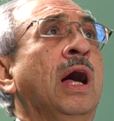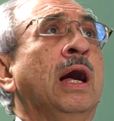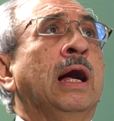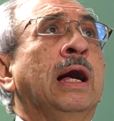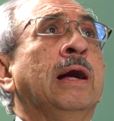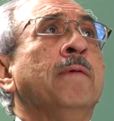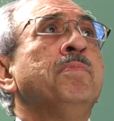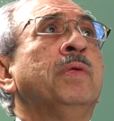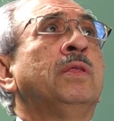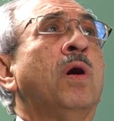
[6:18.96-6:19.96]

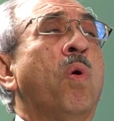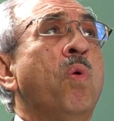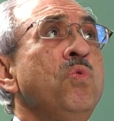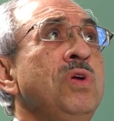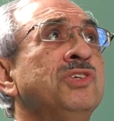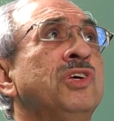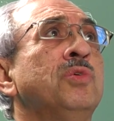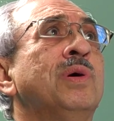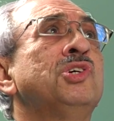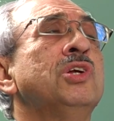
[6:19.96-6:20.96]
The only
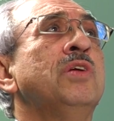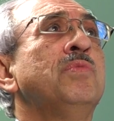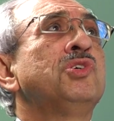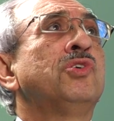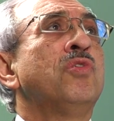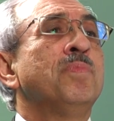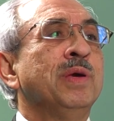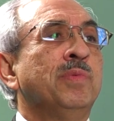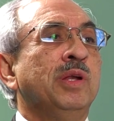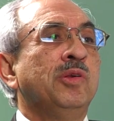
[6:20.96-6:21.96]
situation in which the
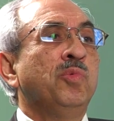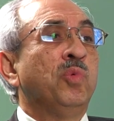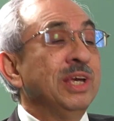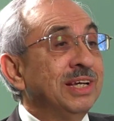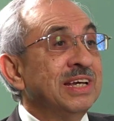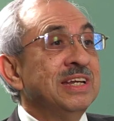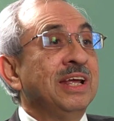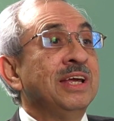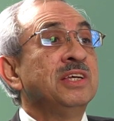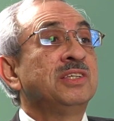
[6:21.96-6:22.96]
rupee will weaken
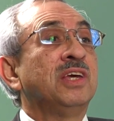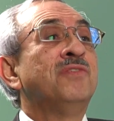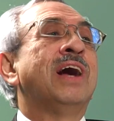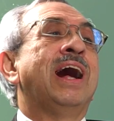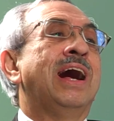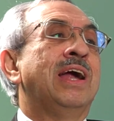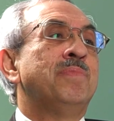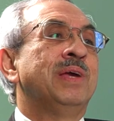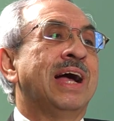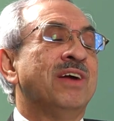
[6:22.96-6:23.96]
is if the
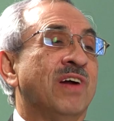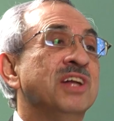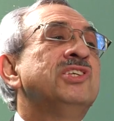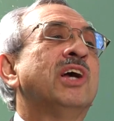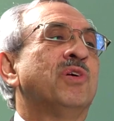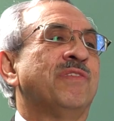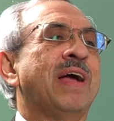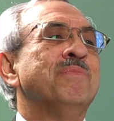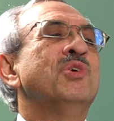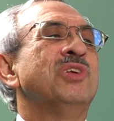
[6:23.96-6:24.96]
RBI runs out of
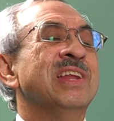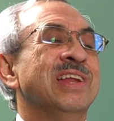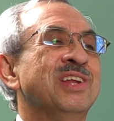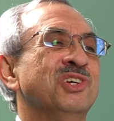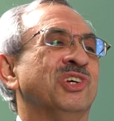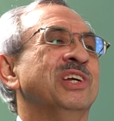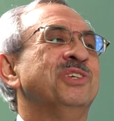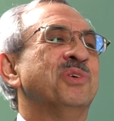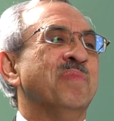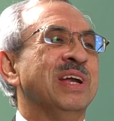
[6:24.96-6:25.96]
ammunition
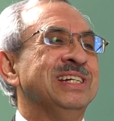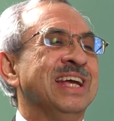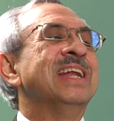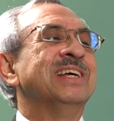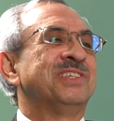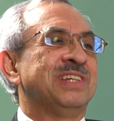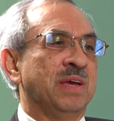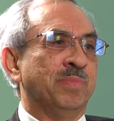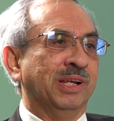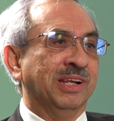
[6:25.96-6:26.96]
to maintain a
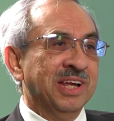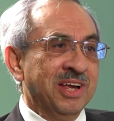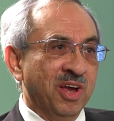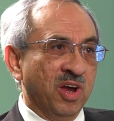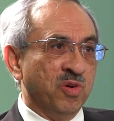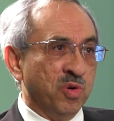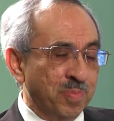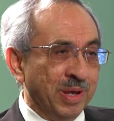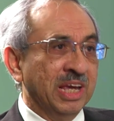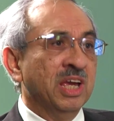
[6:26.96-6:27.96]
stable
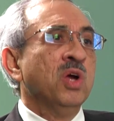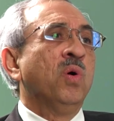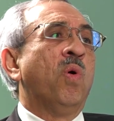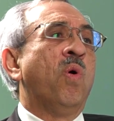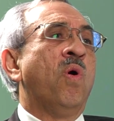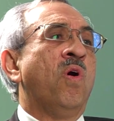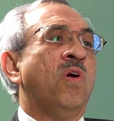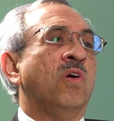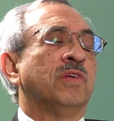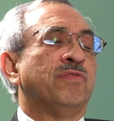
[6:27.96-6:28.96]
rupee,
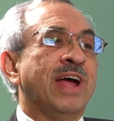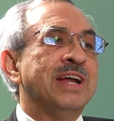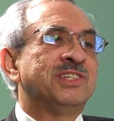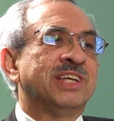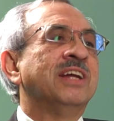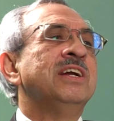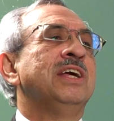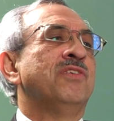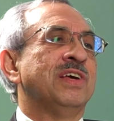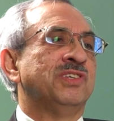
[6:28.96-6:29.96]
or the Fed
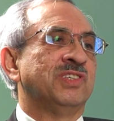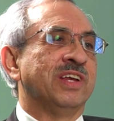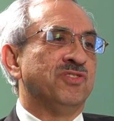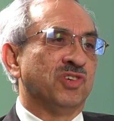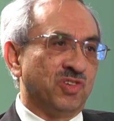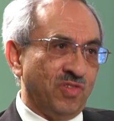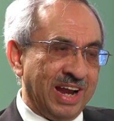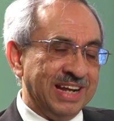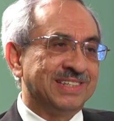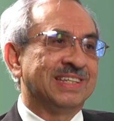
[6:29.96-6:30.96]
suddenly raises interest
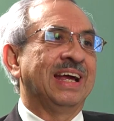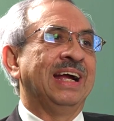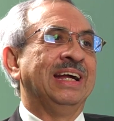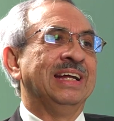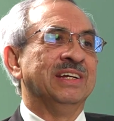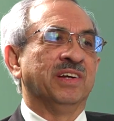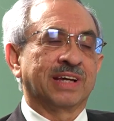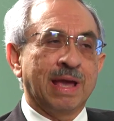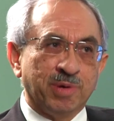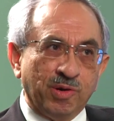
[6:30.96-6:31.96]
rates and
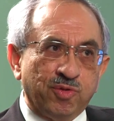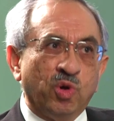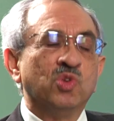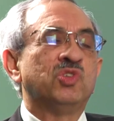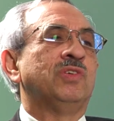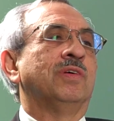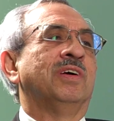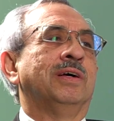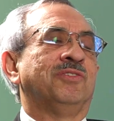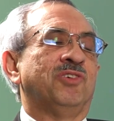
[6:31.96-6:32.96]
capital flows
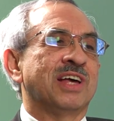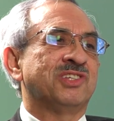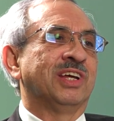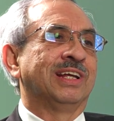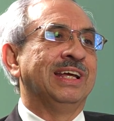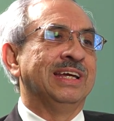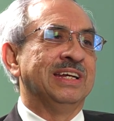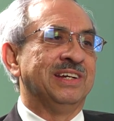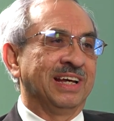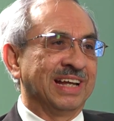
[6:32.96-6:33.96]
drastically
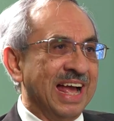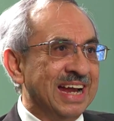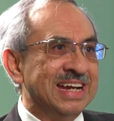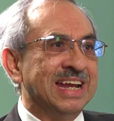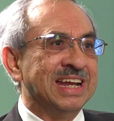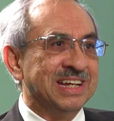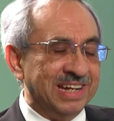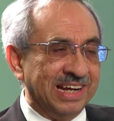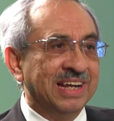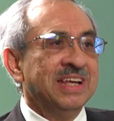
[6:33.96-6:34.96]
decline in
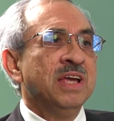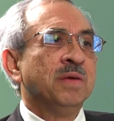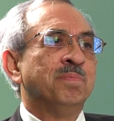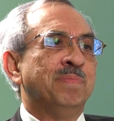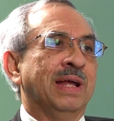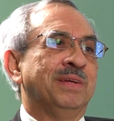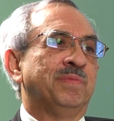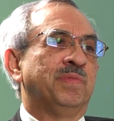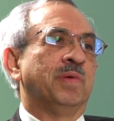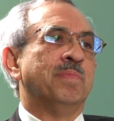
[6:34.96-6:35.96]
India. But
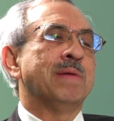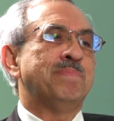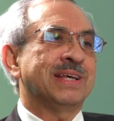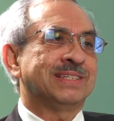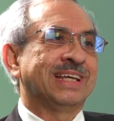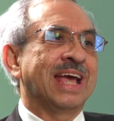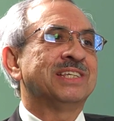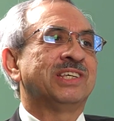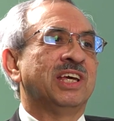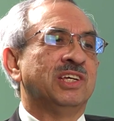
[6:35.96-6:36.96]
my best
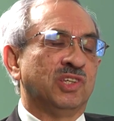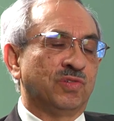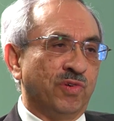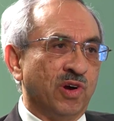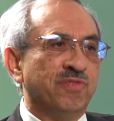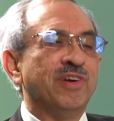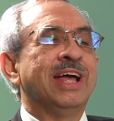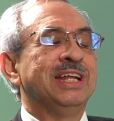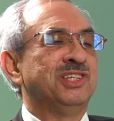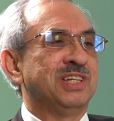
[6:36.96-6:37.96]
guess is for a
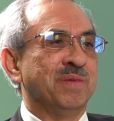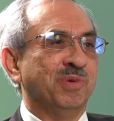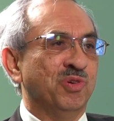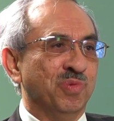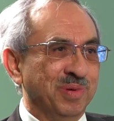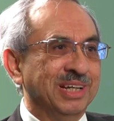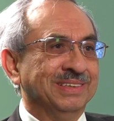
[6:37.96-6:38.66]
fairly stable rupee.